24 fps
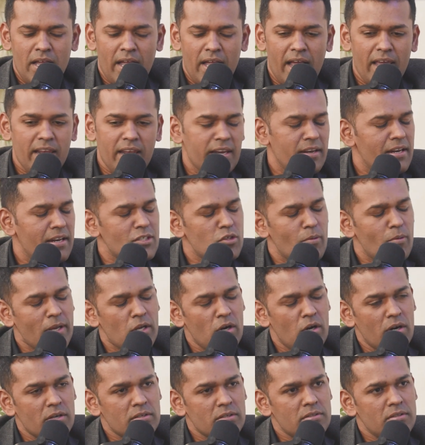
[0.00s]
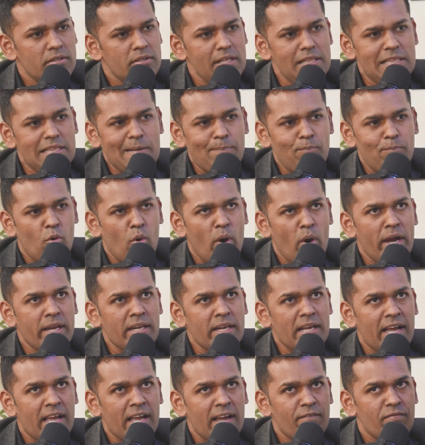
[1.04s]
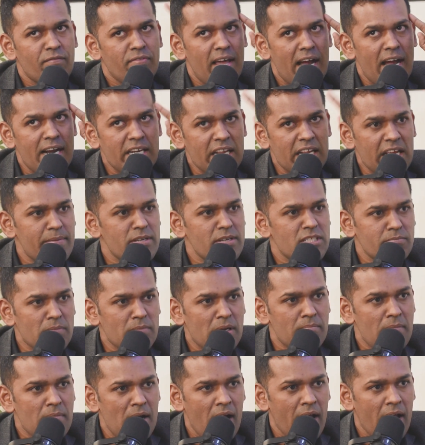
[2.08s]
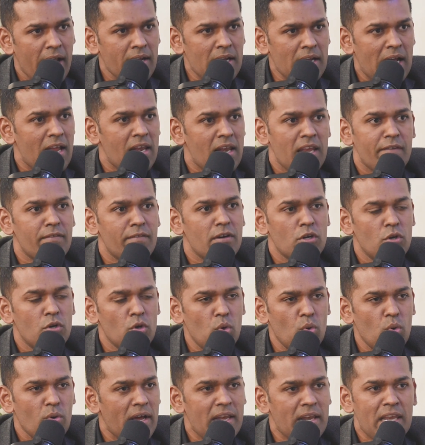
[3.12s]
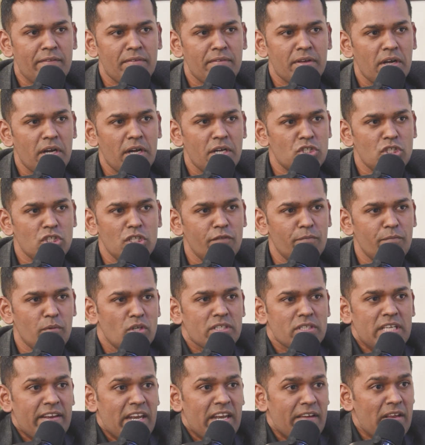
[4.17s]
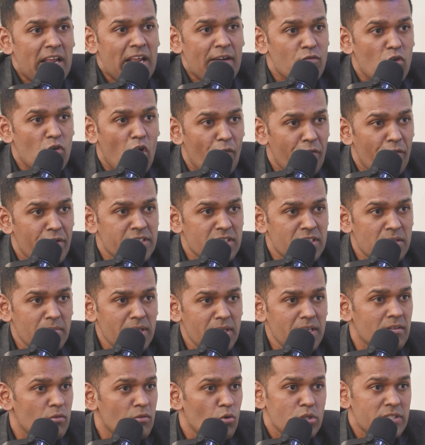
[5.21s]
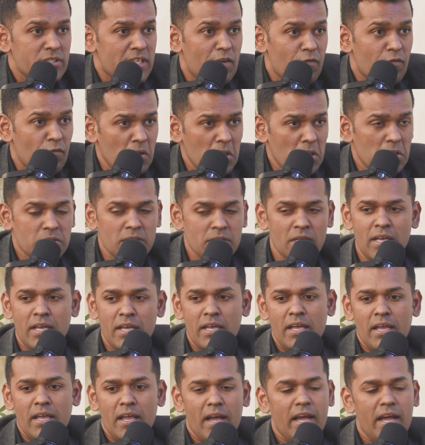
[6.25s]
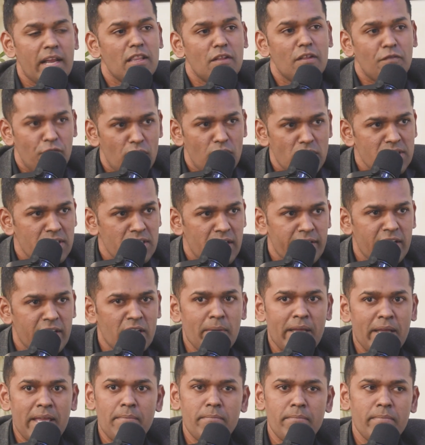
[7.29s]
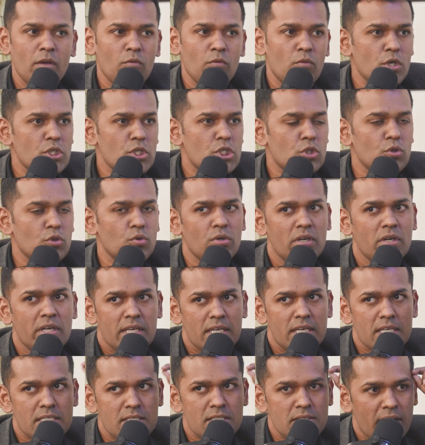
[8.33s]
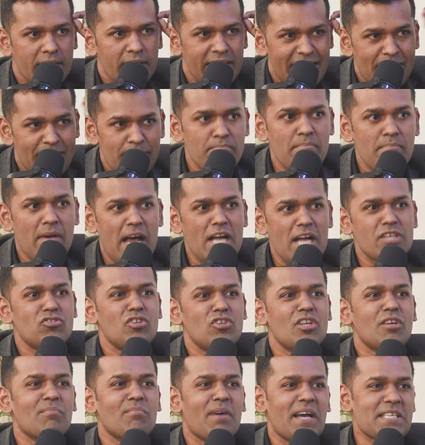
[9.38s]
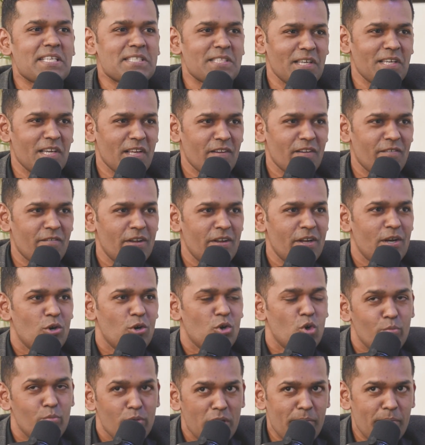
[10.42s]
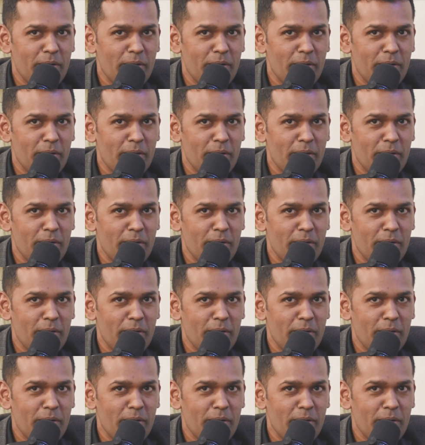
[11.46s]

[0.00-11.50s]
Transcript: And I realized, oh my God, till the point I have that image in my mind, I'll never grow, I'll never achieve, because I never have confidence in me, no self-worth. And the first thing I did in my MBA was to start imagining myself to be